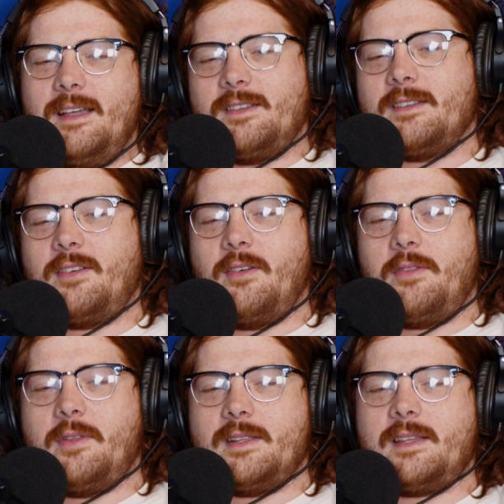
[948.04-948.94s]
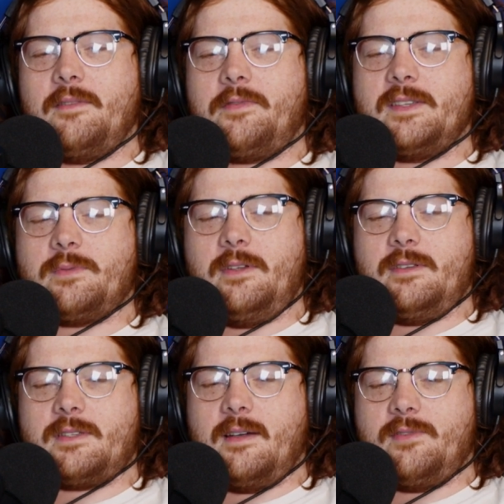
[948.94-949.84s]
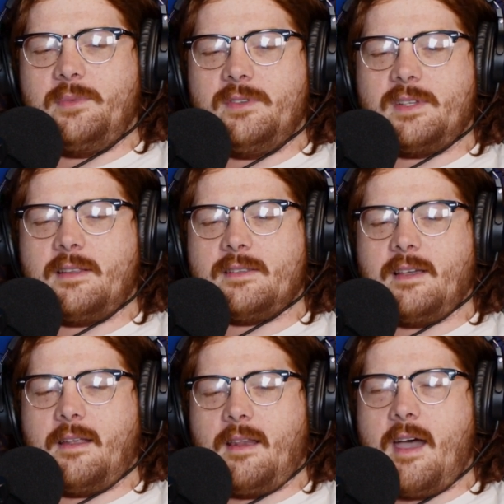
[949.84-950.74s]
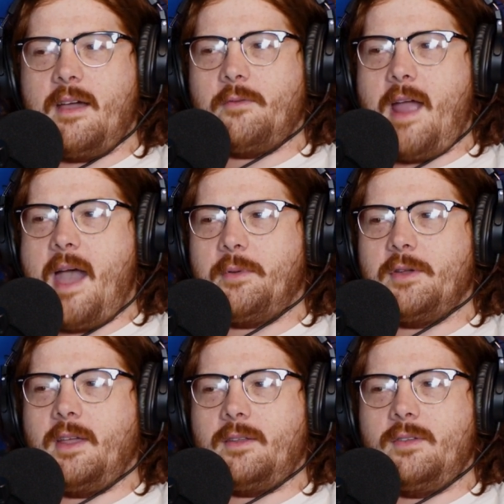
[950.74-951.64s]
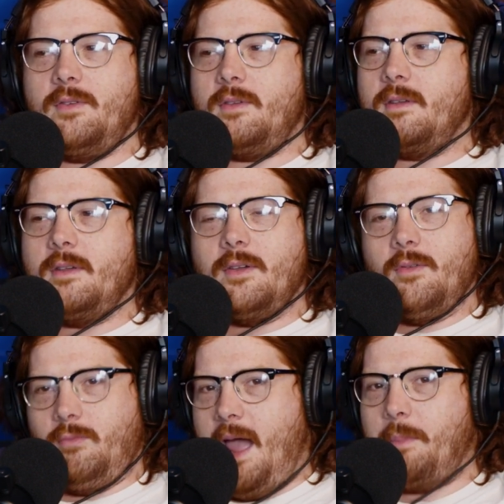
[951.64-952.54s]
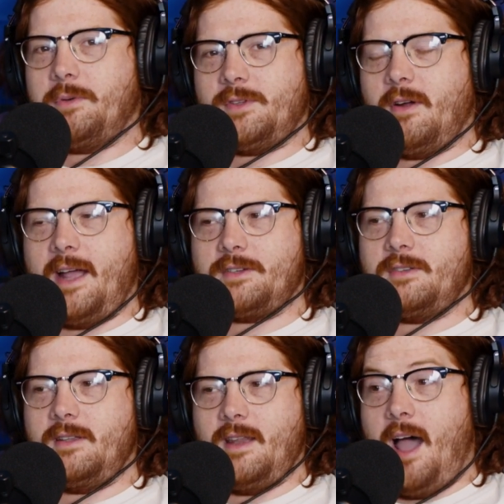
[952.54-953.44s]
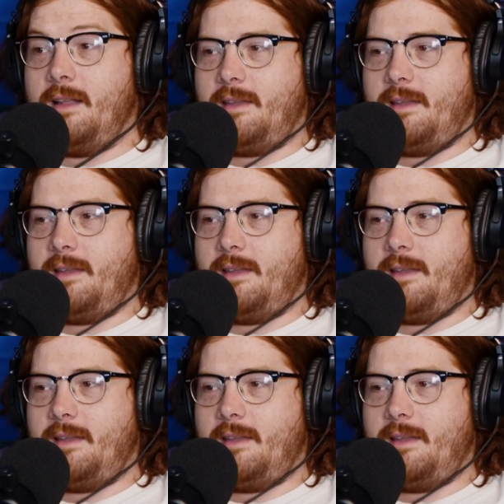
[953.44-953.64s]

He's also going through that same phase where you discover music that's like not rap, and you're like, "Dude, rappers are actually not